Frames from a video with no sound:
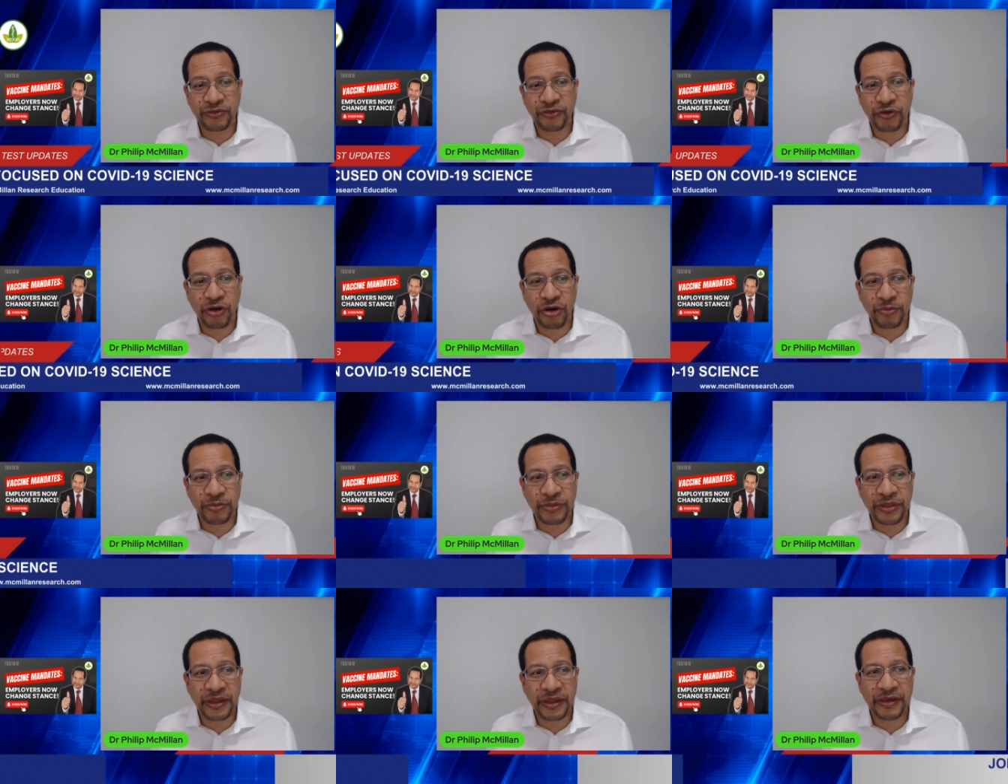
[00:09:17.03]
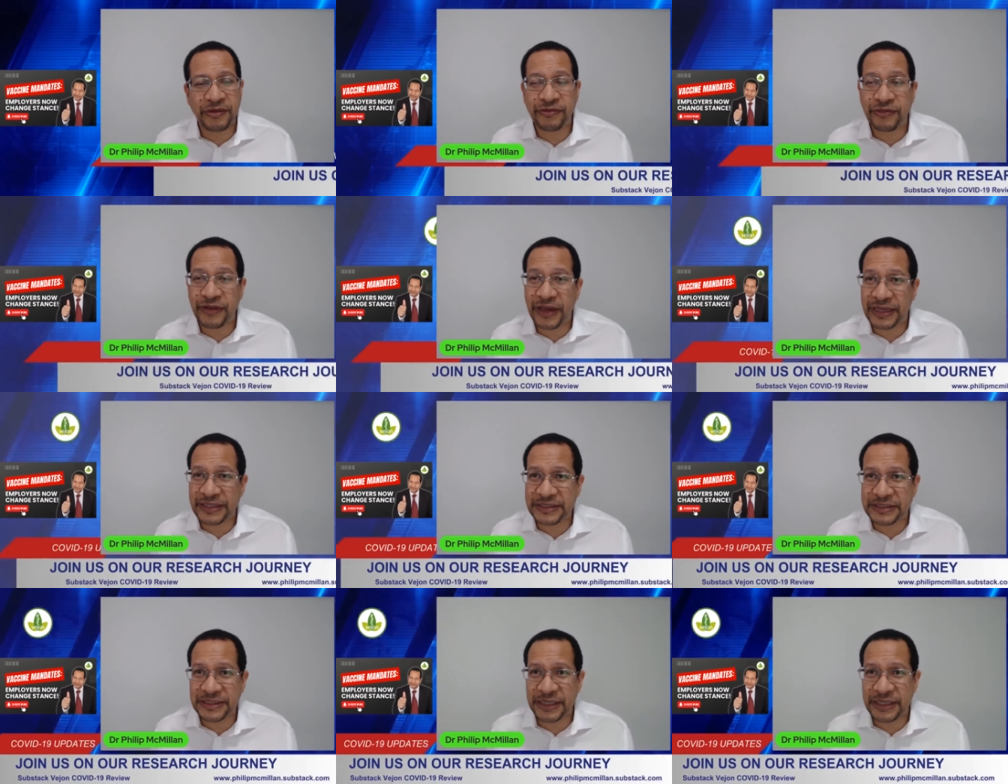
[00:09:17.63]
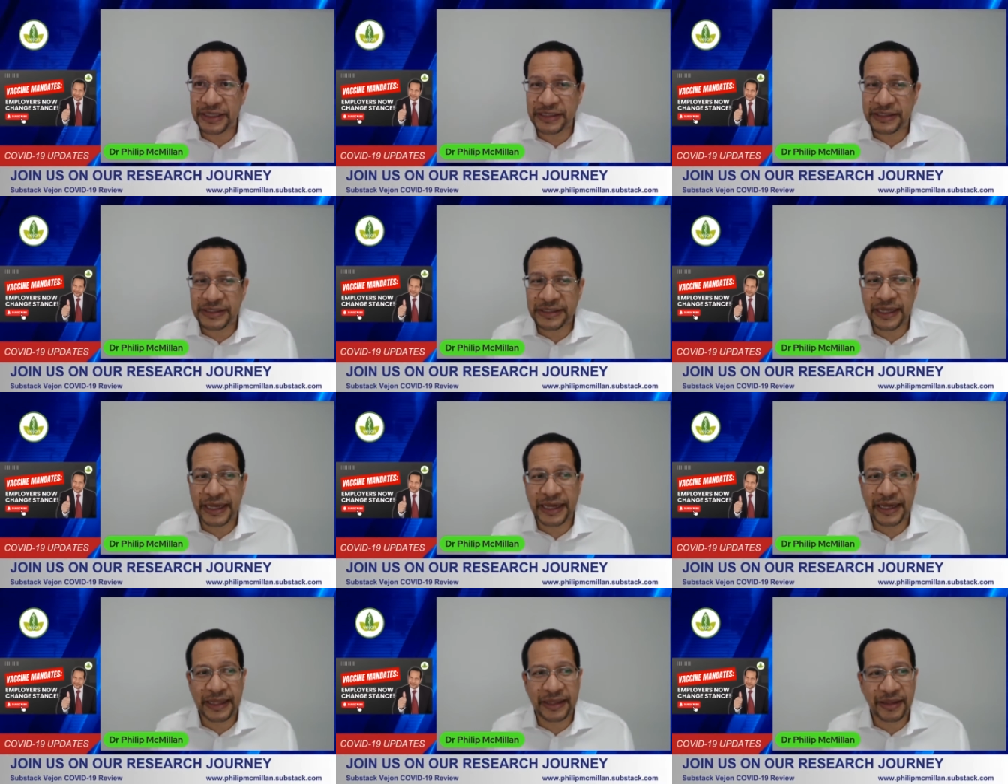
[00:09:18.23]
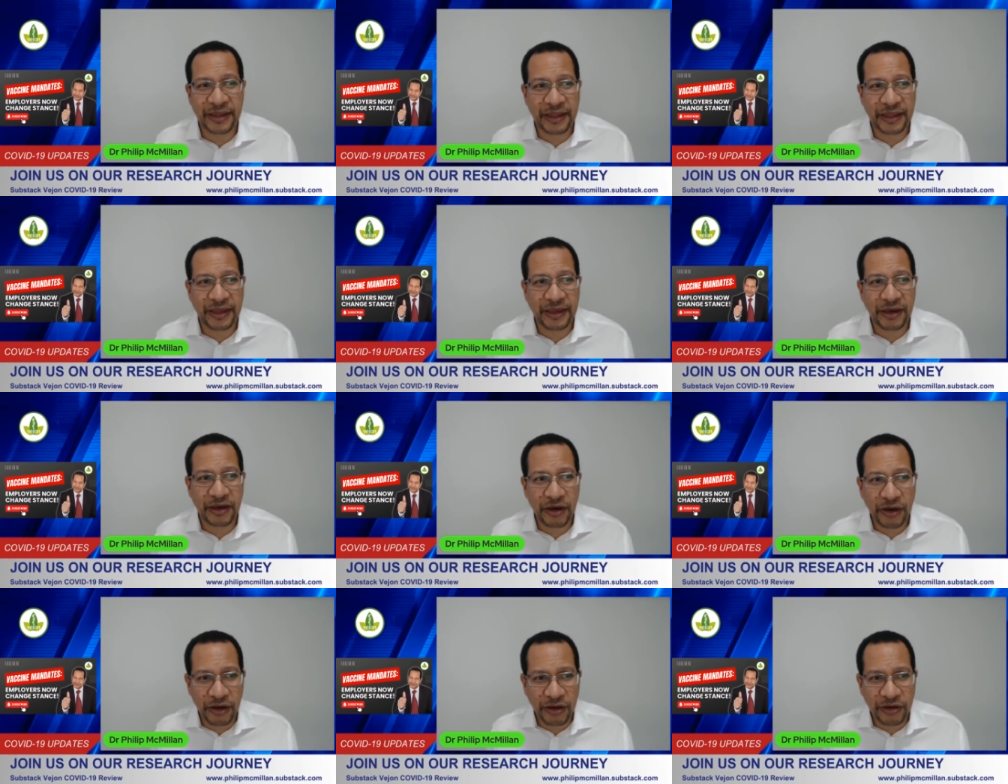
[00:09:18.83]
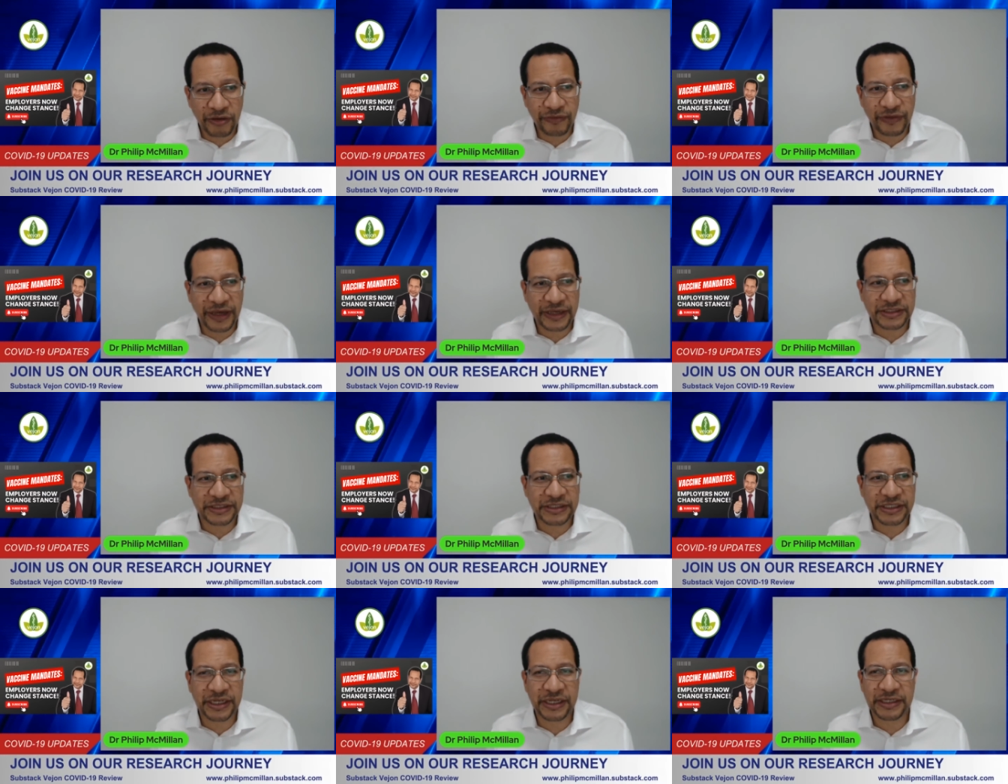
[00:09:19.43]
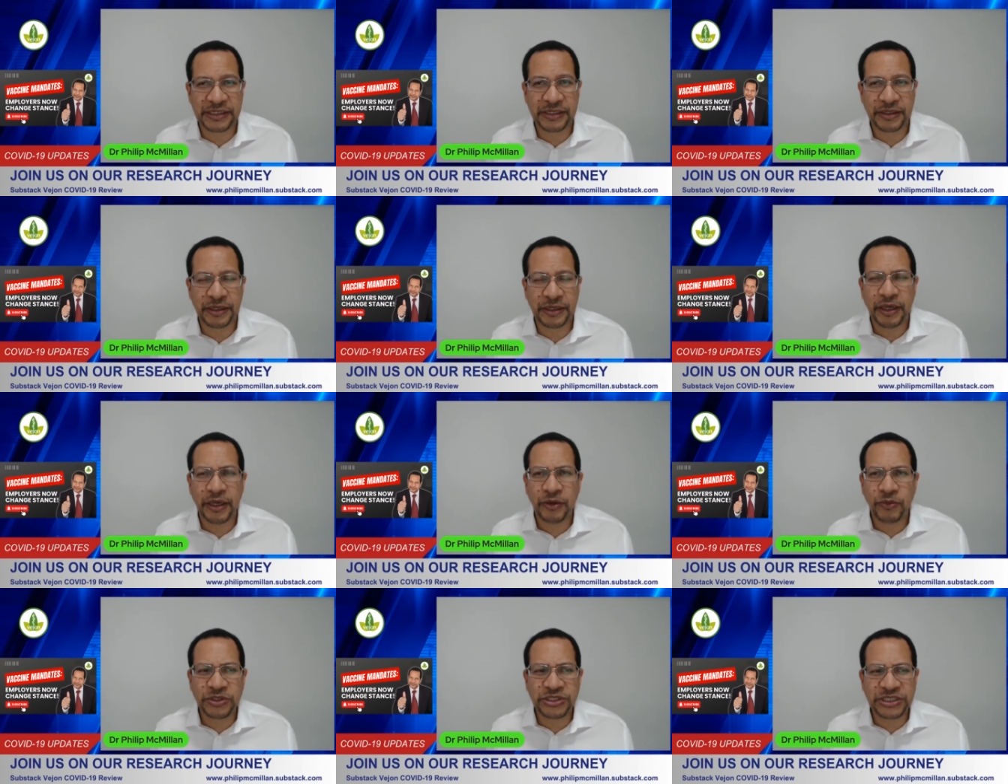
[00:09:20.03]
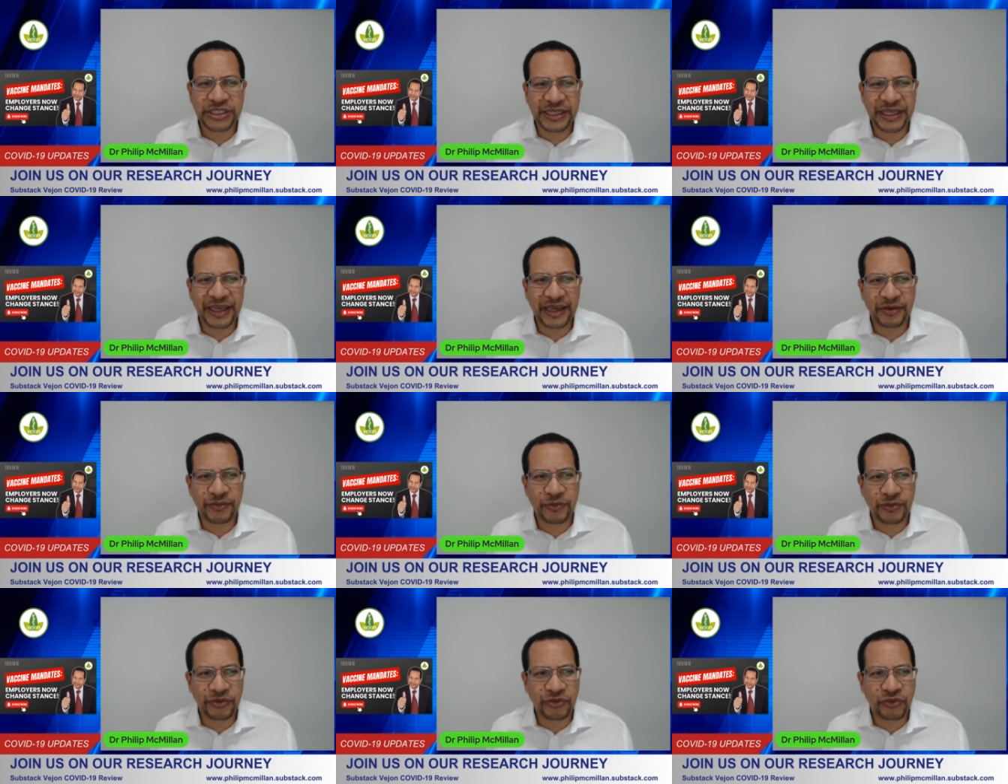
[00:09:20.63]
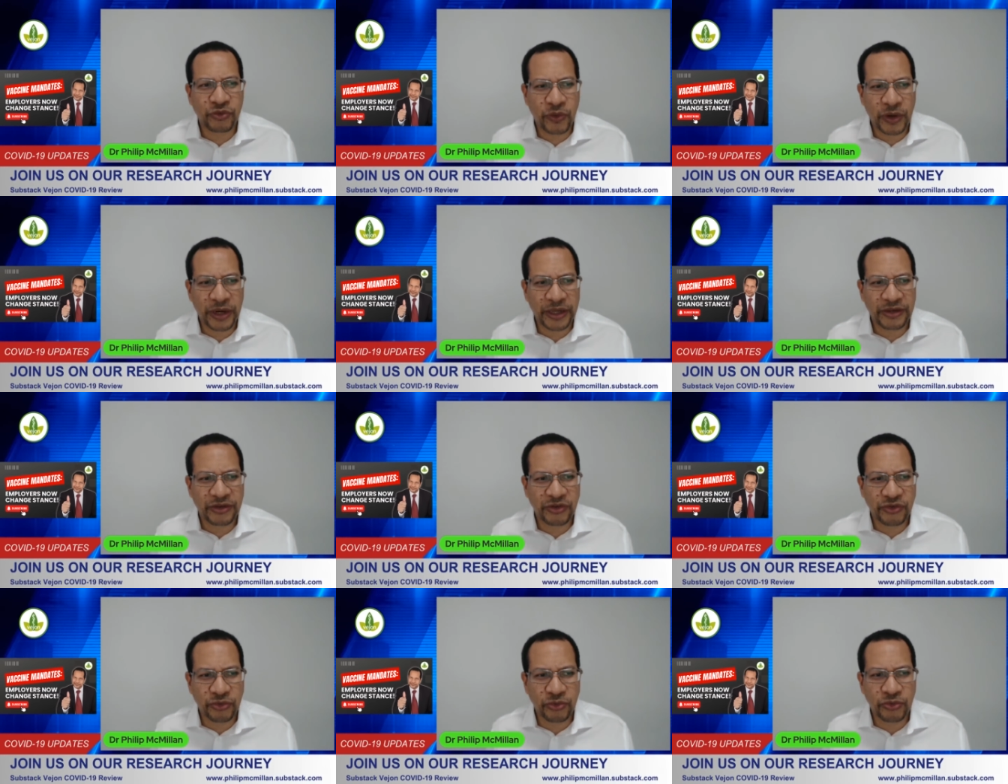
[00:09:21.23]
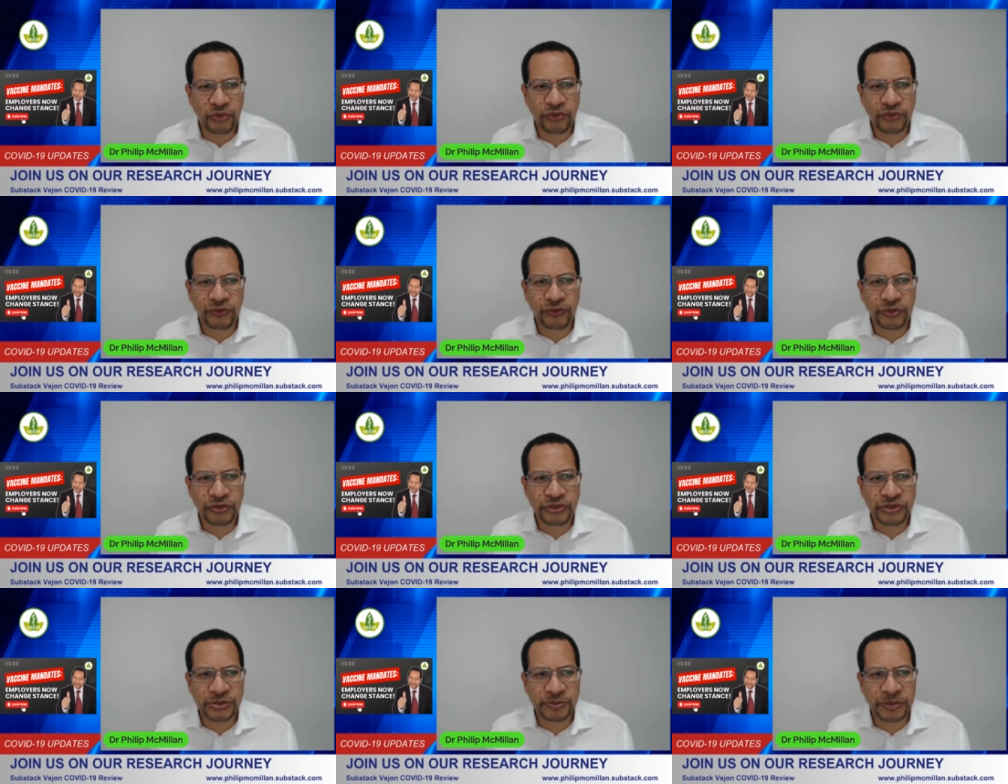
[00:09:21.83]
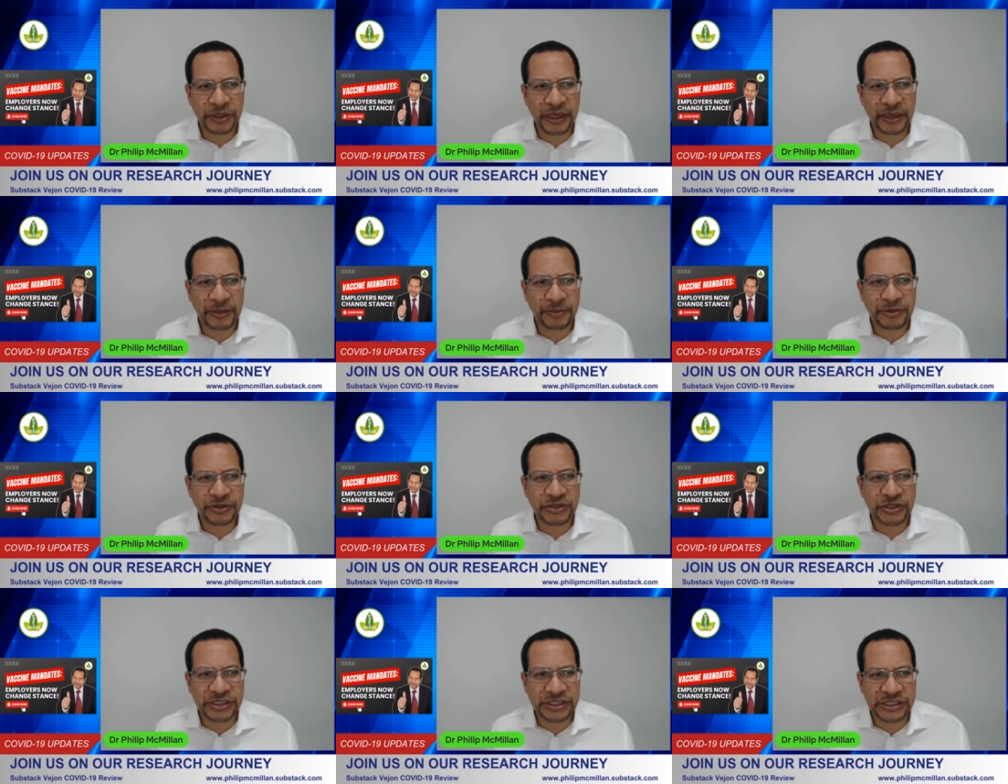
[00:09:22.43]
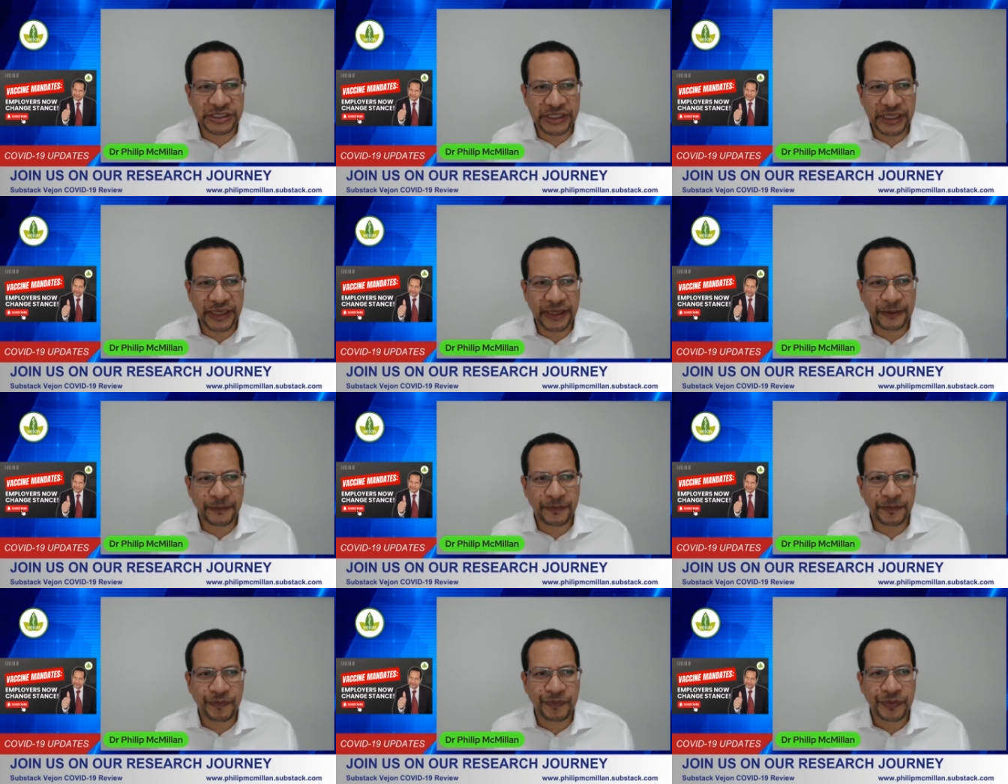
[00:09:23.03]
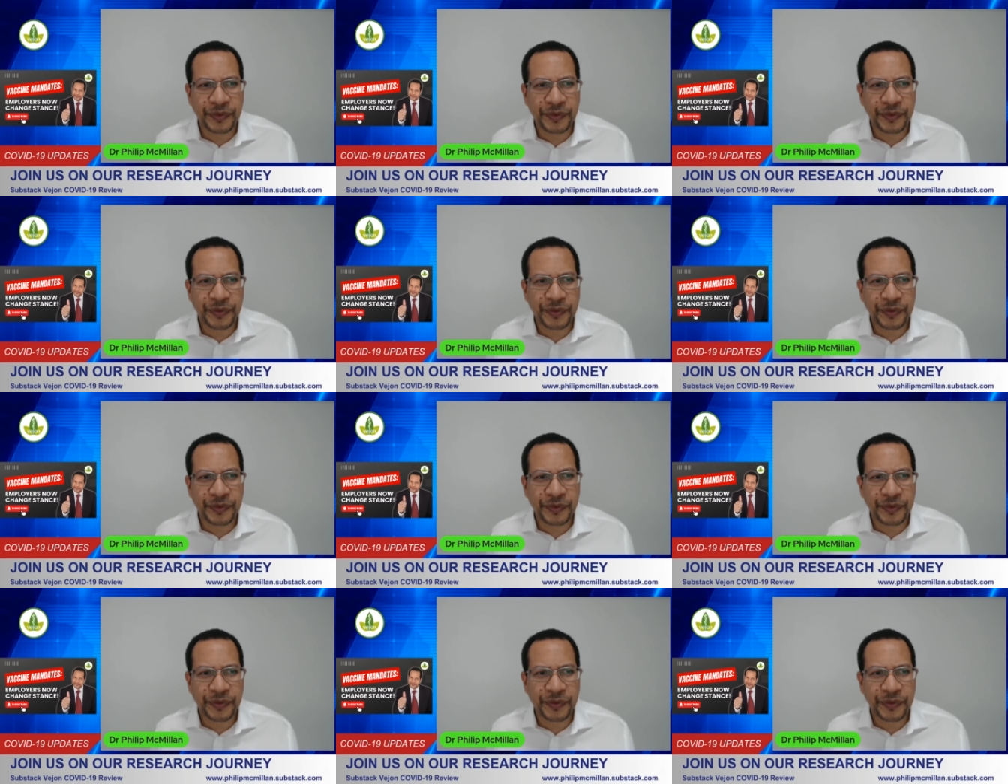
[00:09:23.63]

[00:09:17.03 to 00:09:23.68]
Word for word: it from the vaccinated and the unvaccinated, which again was quite useful to be able to see.